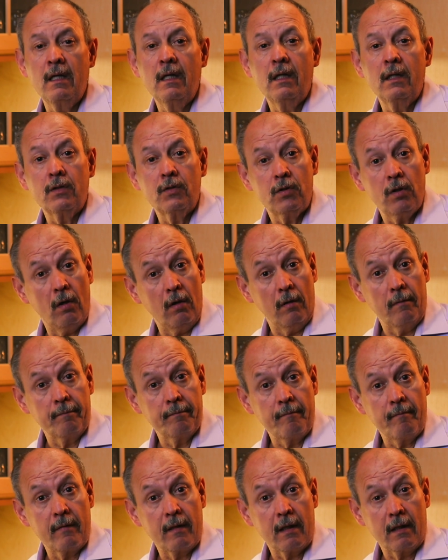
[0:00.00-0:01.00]

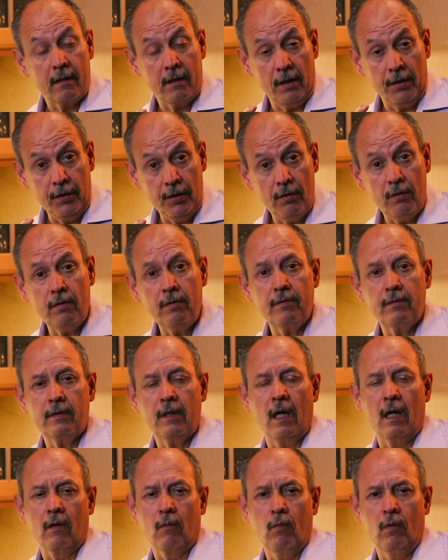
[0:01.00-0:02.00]
So, the new
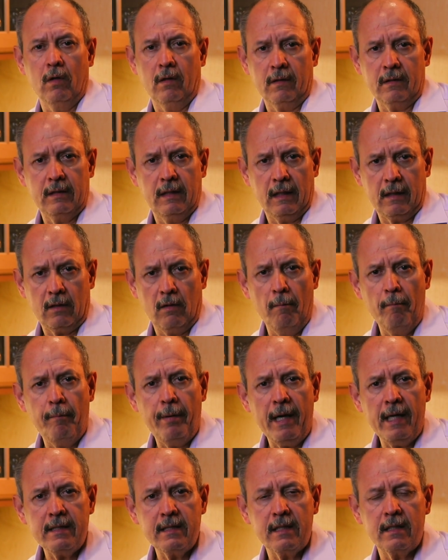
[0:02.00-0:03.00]
word, the
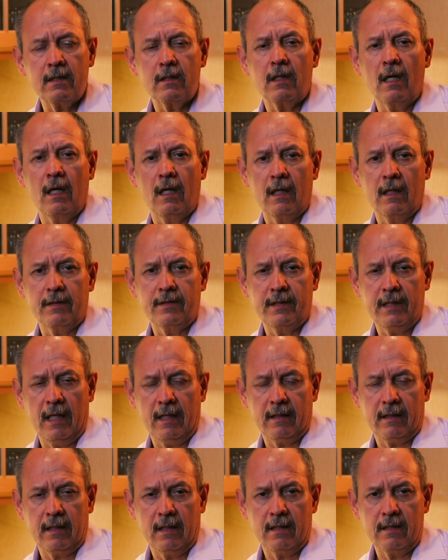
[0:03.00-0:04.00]
compressed
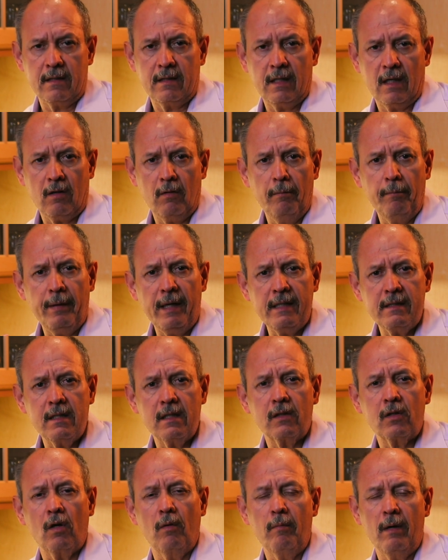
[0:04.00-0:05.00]
sentence, the
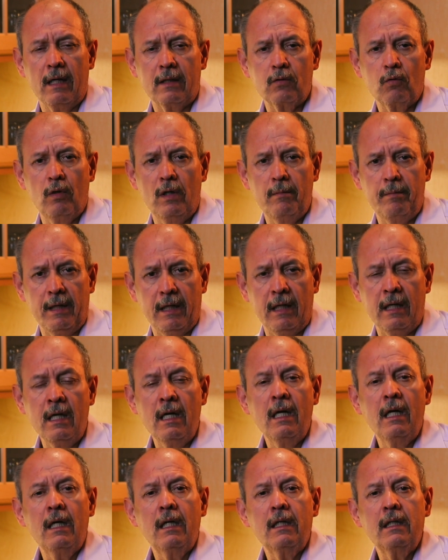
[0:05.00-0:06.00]
compressed command will be
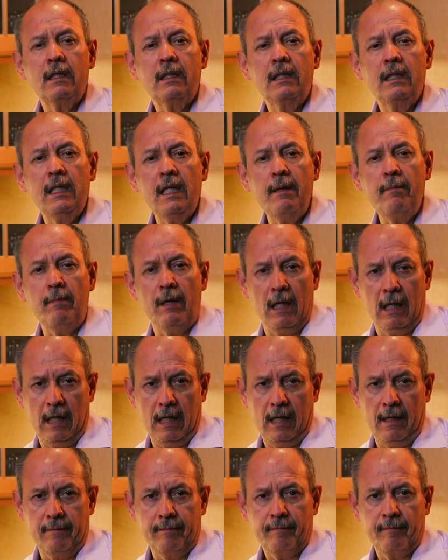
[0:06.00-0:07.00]

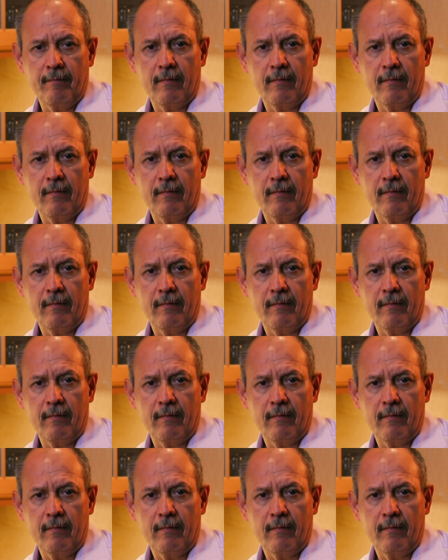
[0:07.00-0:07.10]
dímela.